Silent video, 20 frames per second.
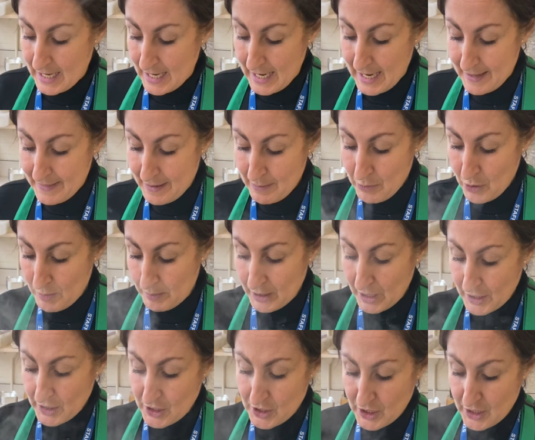And then what I'm
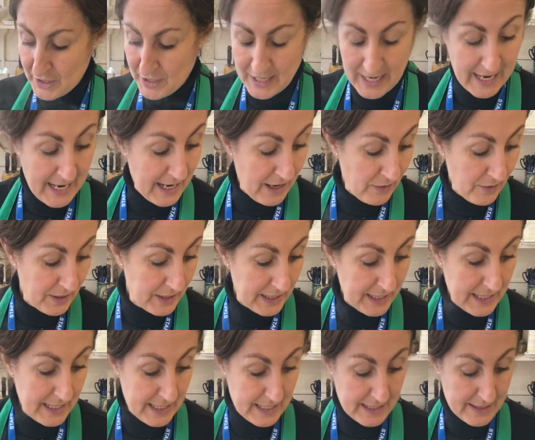going to do now
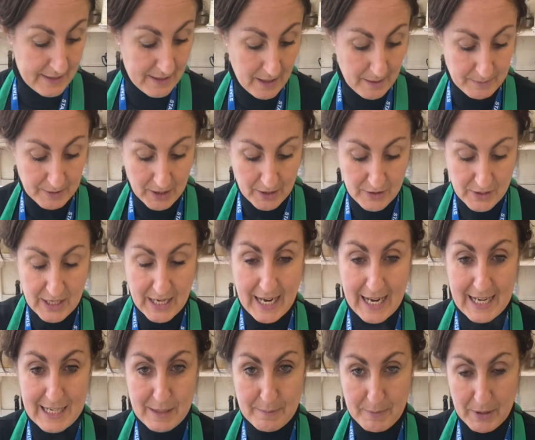is I'm going to
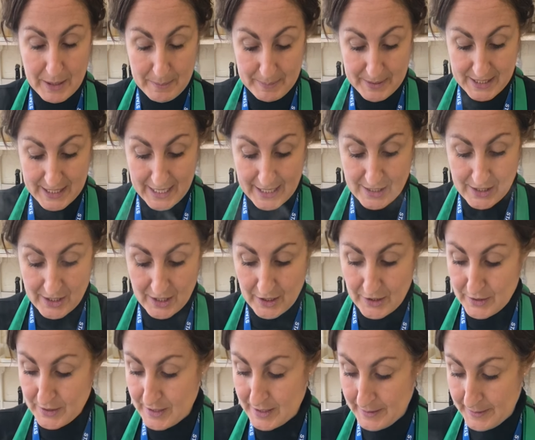add my potatoes.